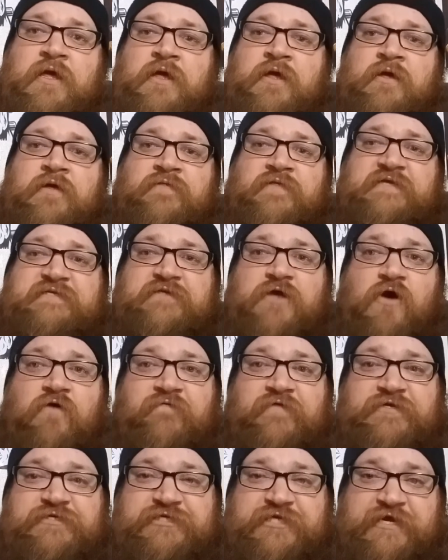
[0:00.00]
This
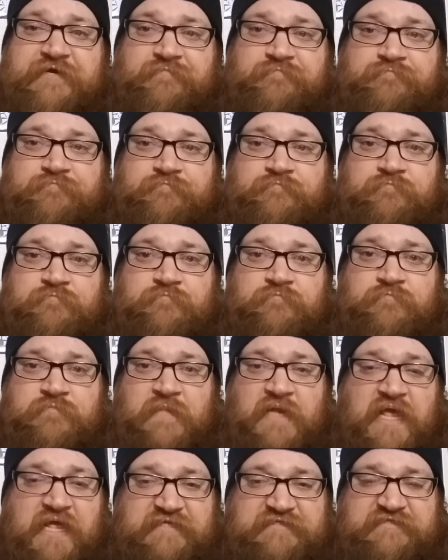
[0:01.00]
COVID shit,
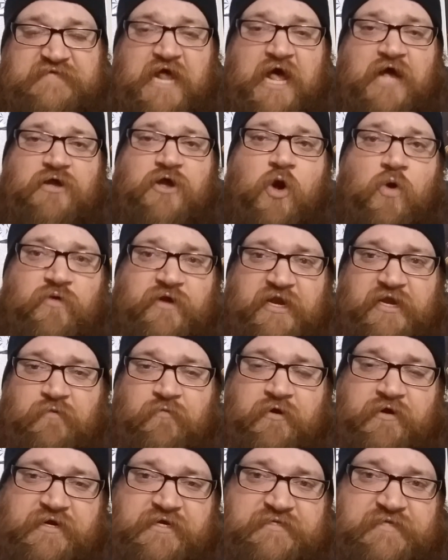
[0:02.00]
it's not going
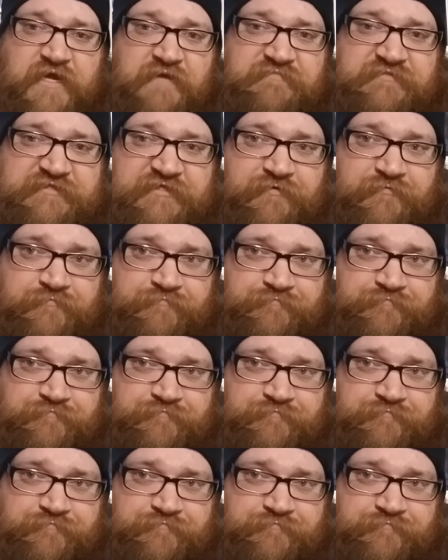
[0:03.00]
anywhere anytime soon.